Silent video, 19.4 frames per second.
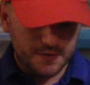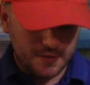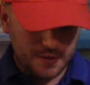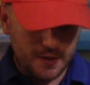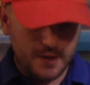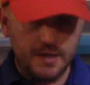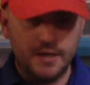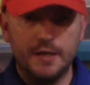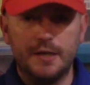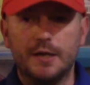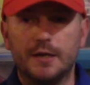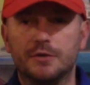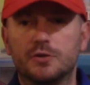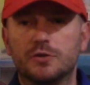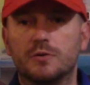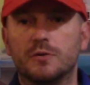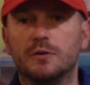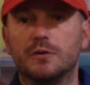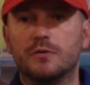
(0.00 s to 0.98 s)
and on
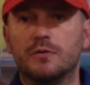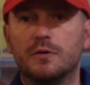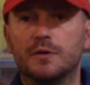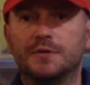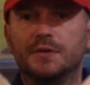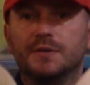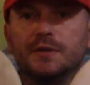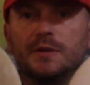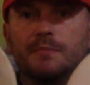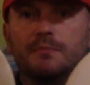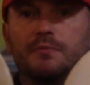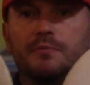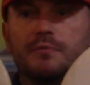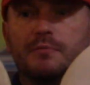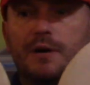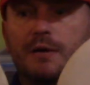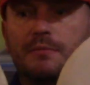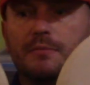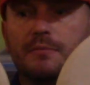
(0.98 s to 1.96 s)
shorter courses I'll
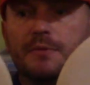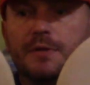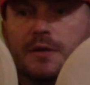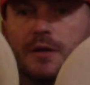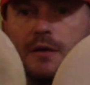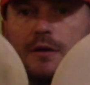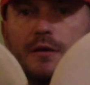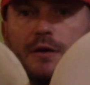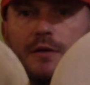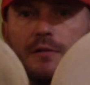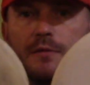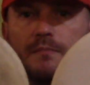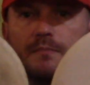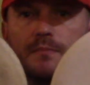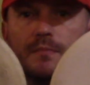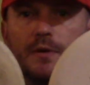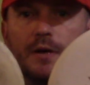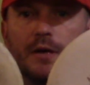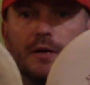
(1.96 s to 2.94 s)
probably carry
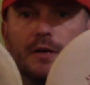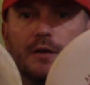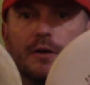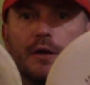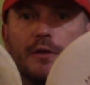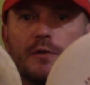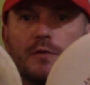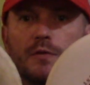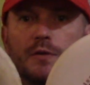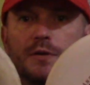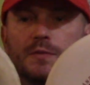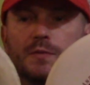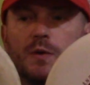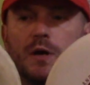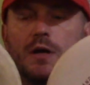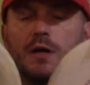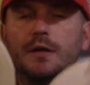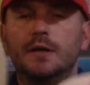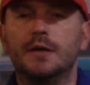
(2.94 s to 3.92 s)
another one as
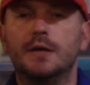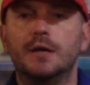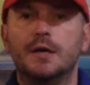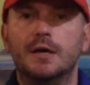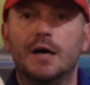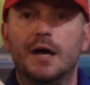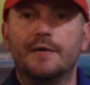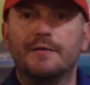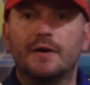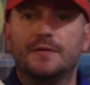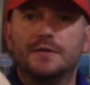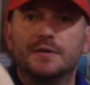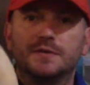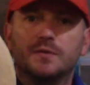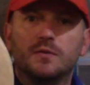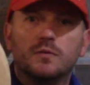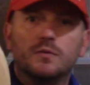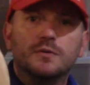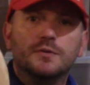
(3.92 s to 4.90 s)
well. I've got
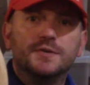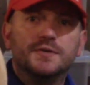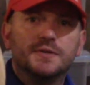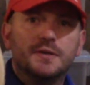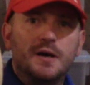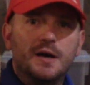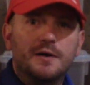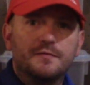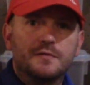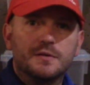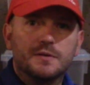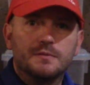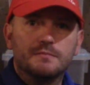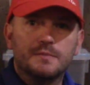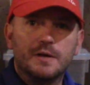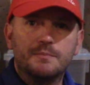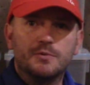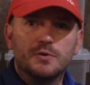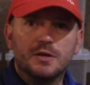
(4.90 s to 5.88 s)
this old Soft.
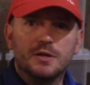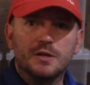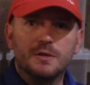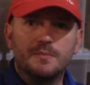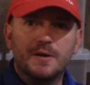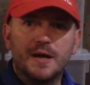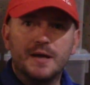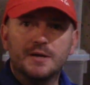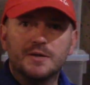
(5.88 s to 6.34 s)
I put it in the bag